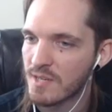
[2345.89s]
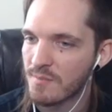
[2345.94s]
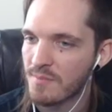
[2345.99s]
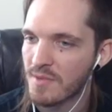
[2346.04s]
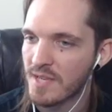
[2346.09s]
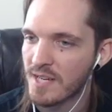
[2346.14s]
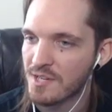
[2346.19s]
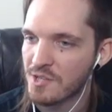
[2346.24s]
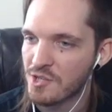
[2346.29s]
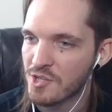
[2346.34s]

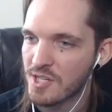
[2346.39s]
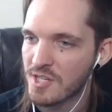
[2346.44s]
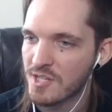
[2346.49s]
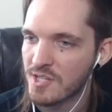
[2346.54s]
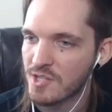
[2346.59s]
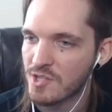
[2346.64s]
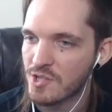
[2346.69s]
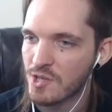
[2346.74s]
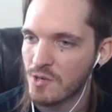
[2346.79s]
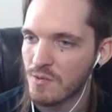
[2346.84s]
playing a Sheik
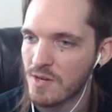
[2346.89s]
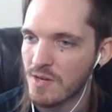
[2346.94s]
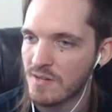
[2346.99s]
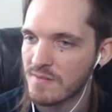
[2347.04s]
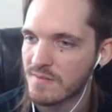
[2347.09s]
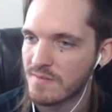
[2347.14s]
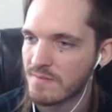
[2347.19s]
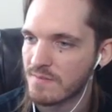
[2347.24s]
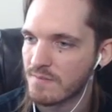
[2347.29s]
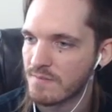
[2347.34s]
to show off.
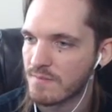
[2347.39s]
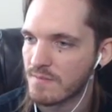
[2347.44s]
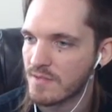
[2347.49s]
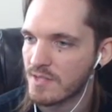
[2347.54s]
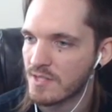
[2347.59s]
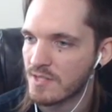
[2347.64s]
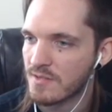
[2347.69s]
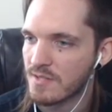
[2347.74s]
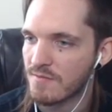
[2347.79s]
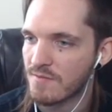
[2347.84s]

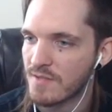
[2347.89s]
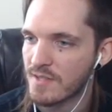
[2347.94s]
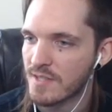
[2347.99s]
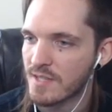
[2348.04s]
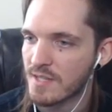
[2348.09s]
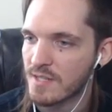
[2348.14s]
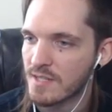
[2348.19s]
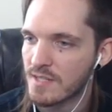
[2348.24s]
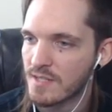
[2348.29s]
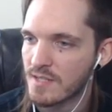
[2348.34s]
Just different
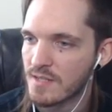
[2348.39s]
things.